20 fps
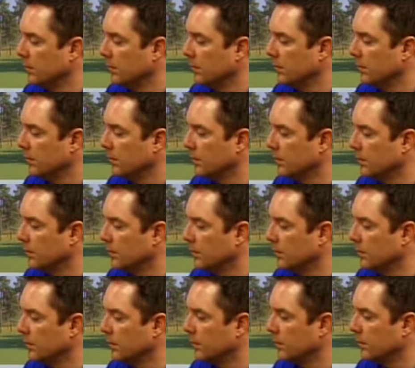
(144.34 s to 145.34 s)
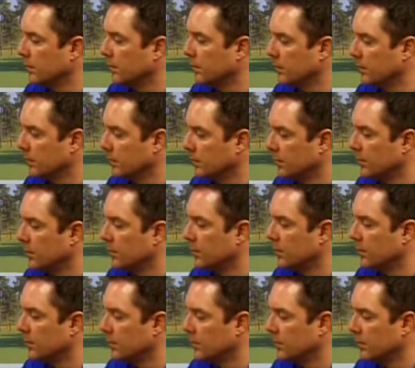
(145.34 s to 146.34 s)

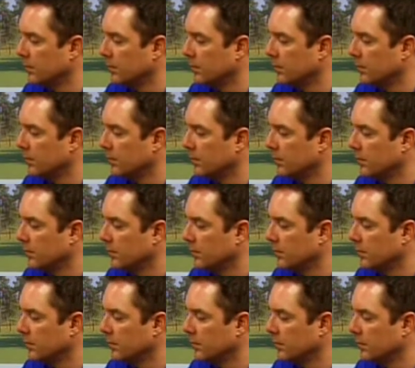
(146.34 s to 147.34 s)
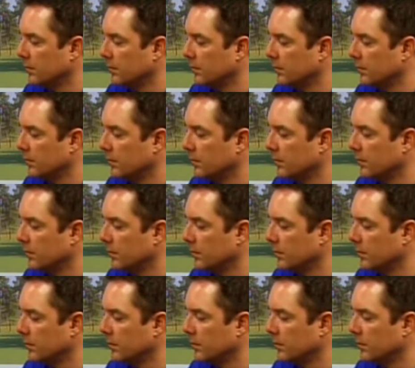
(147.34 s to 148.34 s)

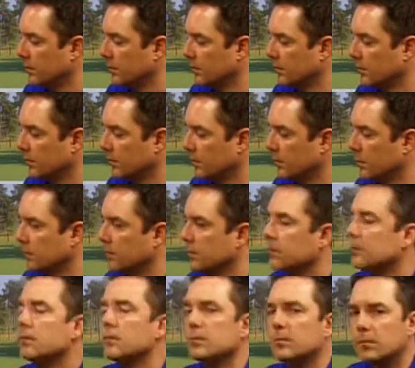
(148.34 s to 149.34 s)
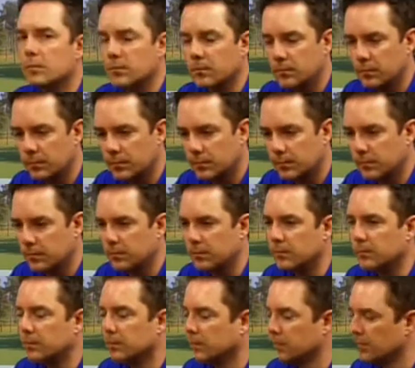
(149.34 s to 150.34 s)

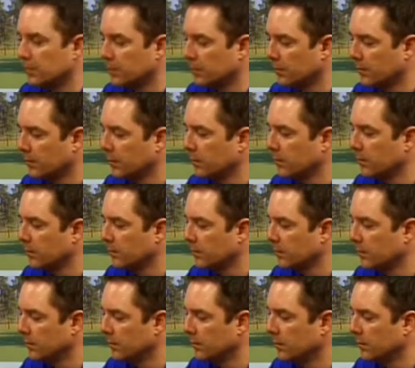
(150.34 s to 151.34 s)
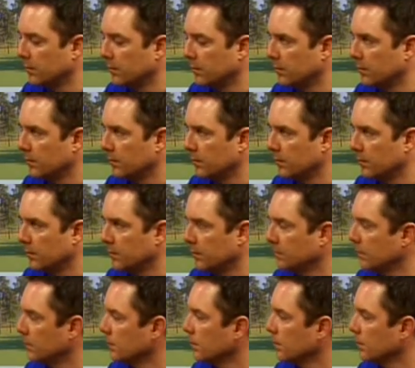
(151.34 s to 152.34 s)
(not speaking)